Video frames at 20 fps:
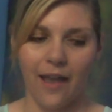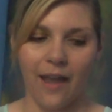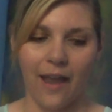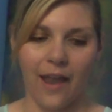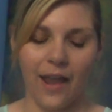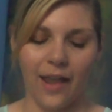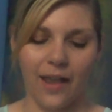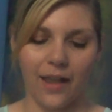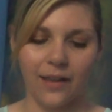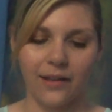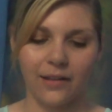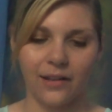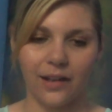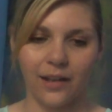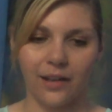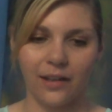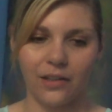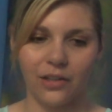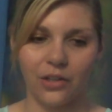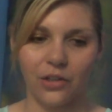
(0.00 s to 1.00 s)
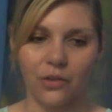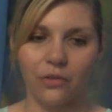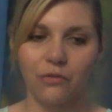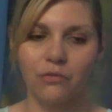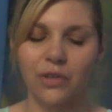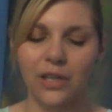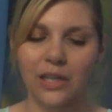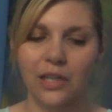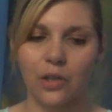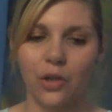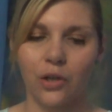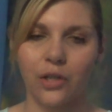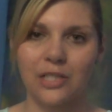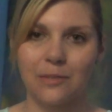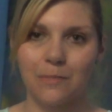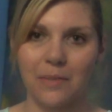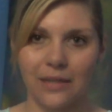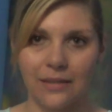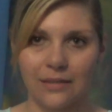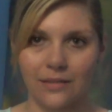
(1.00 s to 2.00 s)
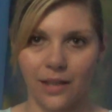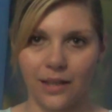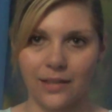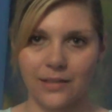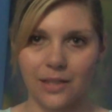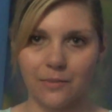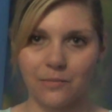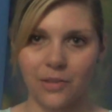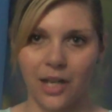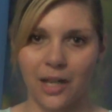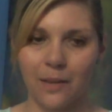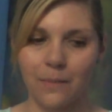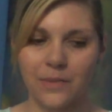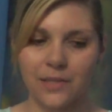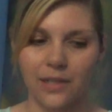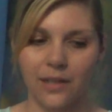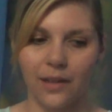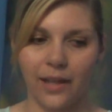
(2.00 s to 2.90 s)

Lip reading: And, you know, it really hurts me inside sometimes.